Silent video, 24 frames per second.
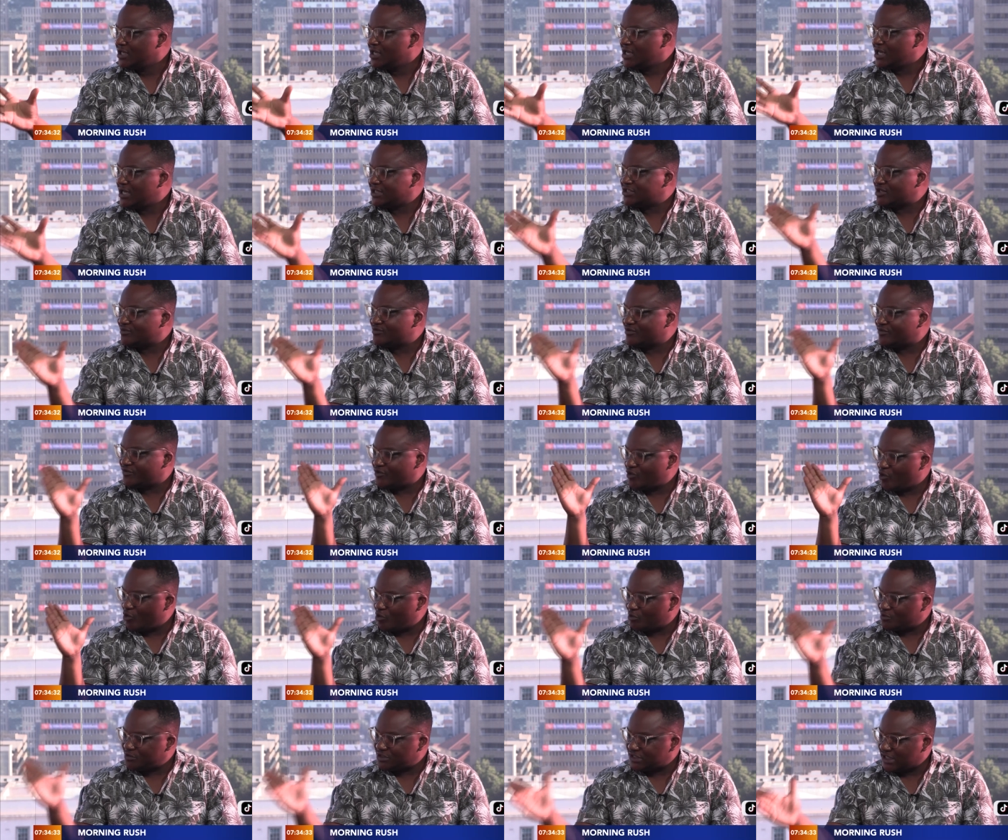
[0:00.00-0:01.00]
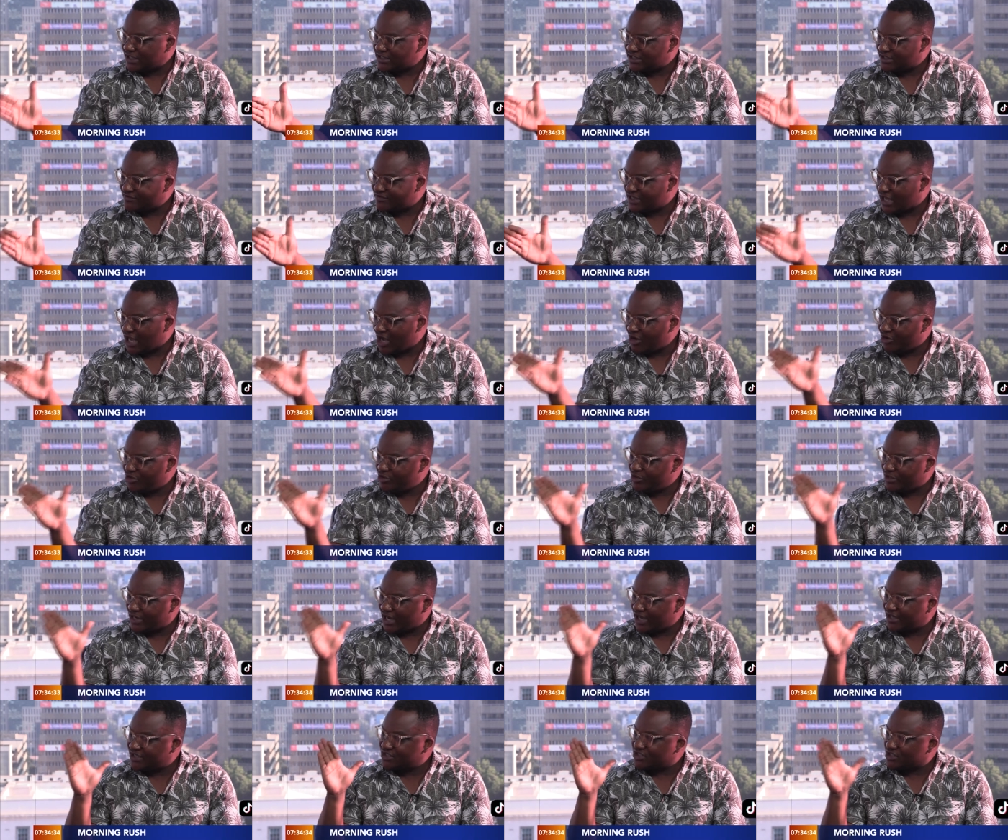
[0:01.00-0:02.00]
In terms of your objectives, how are you
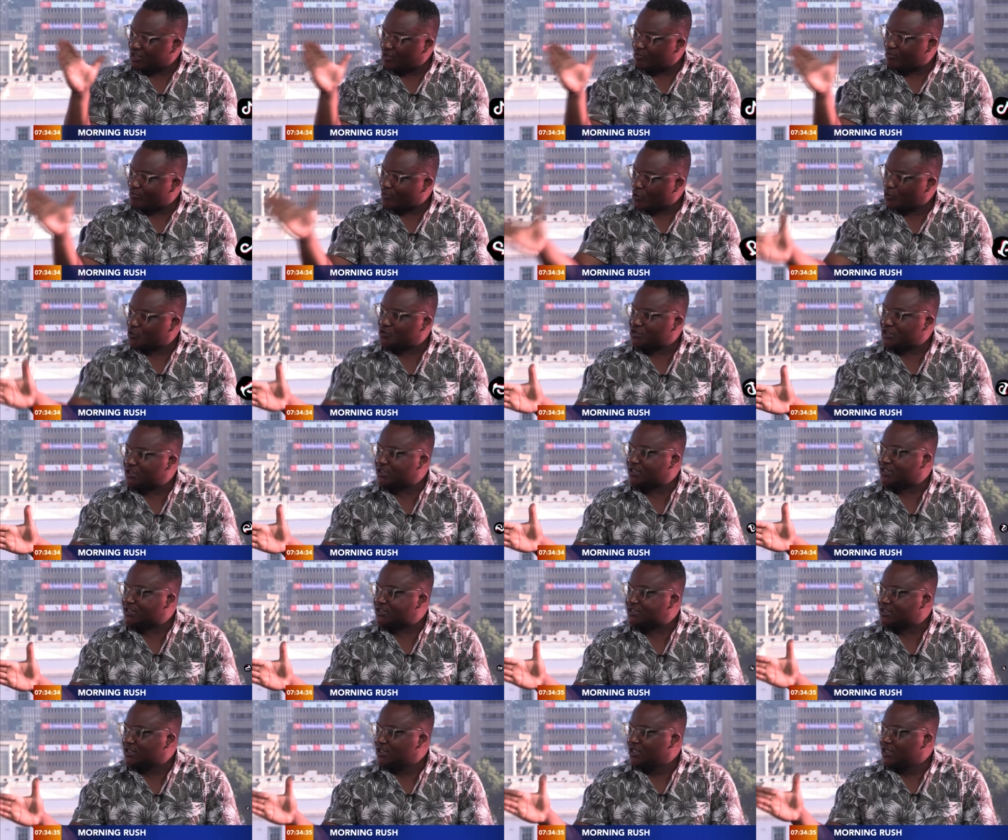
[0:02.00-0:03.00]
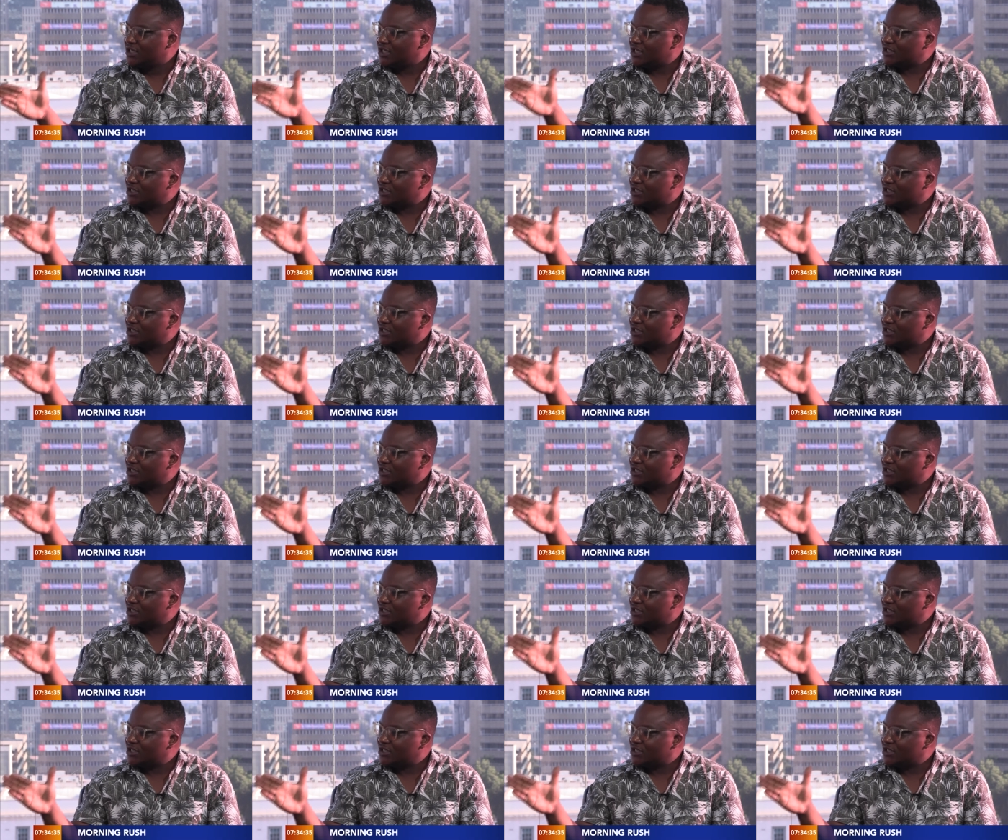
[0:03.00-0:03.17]
guys approaching this?